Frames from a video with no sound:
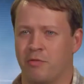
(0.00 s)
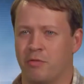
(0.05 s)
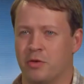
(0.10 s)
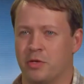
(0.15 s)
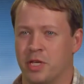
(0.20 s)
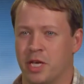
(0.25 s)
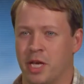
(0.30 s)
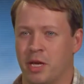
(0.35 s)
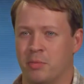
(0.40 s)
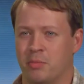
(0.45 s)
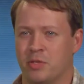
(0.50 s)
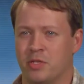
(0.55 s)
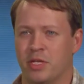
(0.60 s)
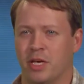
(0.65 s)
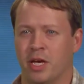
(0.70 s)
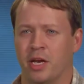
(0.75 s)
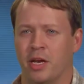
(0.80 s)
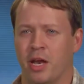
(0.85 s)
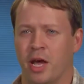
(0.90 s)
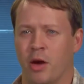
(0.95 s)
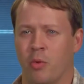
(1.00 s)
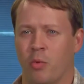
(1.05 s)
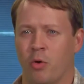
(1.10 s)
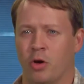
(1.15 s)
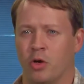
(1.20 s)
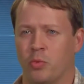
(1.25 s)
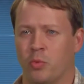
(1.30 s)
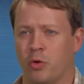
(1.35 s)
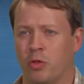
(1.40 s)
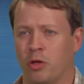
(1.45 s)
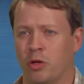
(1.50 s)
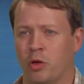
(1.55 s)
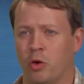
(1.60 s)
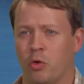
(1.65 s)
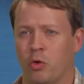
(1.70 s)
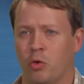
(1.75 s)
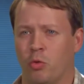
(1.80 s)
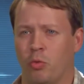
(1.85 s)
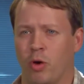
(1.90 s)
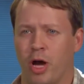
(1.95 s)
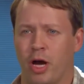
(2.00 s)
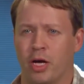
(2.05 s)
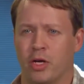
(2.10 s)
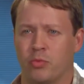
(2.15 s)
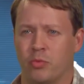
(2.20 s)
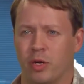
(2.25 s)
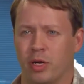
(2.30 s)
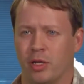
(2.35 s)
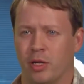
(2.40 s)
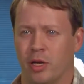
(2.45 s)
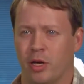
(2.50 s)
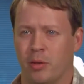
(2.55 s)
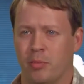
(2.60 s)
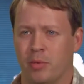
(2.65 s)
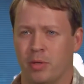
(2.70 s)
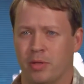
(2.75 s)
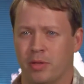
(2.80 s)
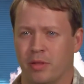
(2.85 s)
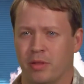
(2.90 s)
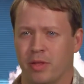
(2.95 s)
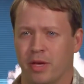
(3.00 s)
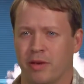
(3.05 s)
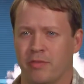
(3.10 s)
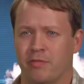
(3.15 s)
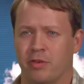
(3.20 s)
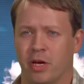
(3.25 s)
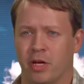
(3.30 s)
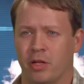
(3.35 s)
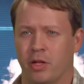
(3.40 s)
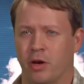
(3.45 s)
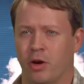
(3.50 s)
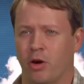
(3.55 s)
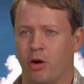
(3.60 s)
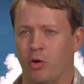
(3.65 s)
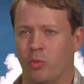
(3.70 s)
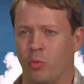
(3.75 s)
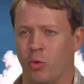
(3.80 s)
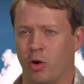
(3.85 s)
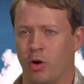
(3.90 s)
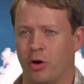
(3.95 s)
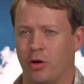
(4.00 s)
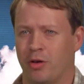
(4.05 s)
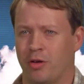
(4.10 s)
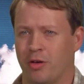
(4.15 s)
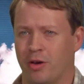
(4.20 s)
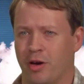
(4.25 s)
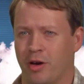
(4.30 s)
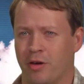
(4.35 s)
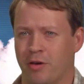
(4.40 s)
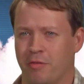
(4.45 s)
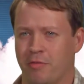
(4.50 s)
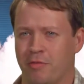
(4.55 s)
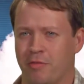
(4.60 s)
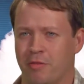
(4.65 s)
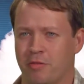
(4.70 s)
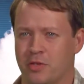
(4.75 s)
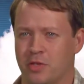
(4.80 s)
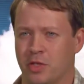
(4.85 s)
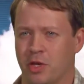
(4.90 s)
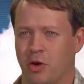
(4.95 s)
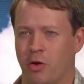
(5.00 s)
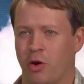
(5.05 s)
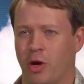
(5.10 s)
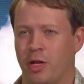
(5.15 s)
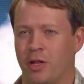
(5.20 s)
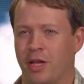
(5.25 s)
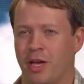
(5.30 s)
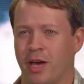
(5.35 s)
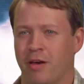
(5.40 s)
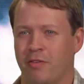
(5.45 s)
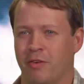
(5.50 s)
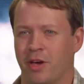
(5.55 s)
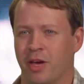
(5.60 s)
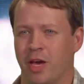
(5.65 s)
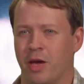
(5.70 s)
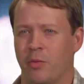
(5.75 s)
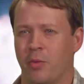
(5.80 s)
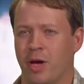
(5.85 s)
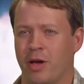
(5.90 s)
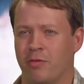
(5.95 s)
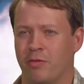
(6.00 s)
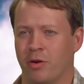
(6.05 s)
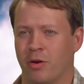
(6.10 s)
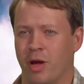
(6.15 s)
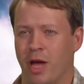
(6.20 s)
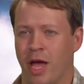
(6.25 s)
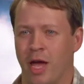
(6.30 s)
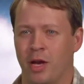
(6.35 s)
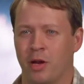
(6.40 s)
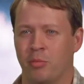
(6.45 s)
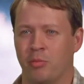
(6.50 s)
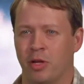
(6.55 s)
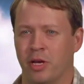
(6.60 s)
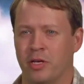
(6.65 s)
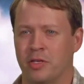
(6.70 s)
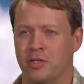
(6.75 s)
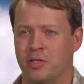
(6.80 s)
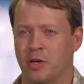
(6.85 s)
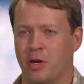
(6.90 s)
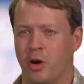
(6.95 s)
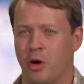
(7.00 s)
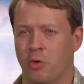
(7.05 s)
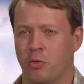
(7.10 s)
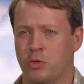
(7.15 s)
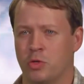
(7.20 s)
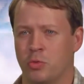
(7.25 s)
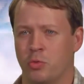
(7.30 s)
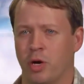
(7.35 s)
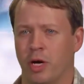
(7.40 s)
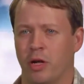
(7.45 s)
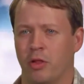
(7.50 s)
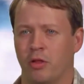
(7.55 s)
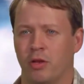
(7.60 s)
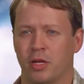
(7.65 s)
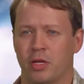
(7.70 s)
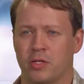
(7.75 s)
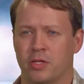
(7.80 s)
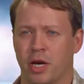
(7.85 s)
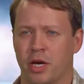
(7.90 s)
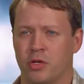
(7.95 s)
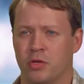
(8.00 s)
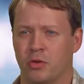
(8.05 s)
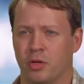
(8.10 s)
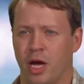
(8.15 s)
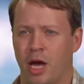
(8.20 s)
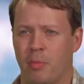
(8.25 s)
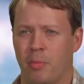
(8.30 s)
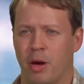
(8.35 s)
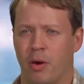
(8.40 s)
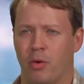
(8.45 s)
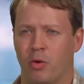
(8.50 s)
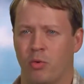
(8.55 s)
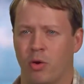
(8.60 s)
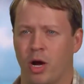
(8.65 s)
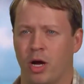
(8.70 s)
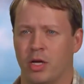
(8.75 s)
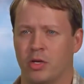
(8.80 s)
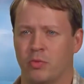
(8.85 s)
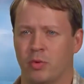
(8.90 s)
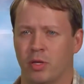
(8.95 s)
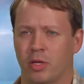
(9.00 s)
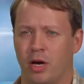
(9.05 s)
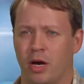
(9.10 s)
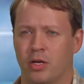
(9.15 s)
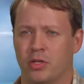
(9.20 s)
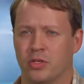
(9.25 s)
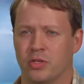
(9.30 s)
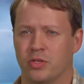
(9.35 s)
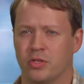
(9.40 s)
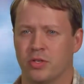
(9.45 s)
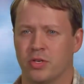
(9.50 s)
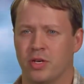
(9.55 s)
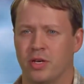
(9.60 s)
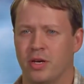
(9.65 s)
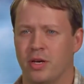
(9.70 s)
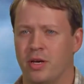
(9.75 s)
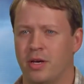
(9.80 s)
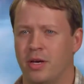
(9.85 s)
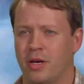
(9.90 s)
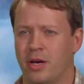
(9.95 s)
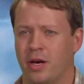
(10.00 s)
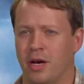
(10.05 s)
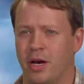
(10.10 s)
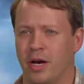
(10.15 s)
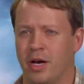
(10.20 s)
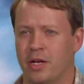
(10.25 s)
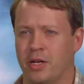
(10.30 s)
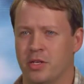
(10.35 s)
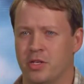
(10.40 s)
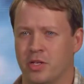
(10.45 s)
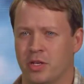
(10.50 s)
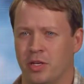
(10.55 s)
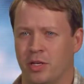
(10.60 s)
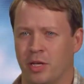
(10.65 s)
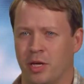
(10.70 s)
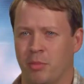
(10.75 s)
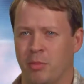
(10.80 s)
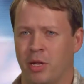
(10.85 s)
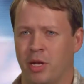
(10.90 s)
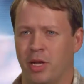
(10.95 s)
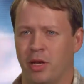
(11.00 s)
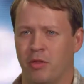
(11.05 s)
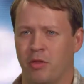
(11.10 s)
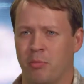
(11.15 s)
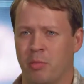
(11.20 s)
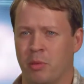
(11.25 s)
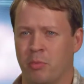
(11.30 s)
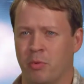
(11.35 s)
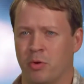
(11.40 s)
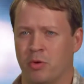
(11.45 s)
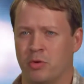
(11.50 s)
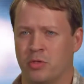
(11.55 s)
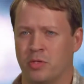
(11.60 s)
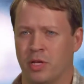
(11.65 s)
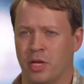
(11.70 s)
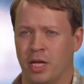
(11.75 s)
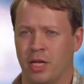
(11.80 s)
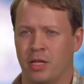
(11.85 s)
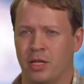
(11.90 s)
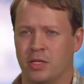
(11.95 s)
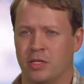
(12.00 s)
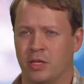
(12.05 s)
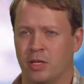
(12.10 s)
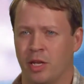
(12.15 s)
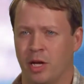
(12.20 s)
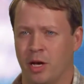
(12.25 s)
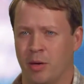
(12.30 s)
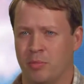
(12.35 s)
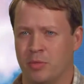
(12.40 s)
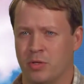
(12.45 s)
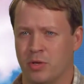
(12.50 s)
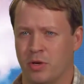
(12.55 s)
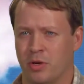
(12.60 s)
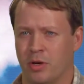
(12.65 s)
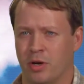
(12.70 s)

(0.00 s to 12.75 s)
for teams to get networked with a local rocketry club. They've done the hard work of securing the FAA waiver and a place to host regularly scheduled high-powered rocketry launches. Additionally, many of the members in these clubs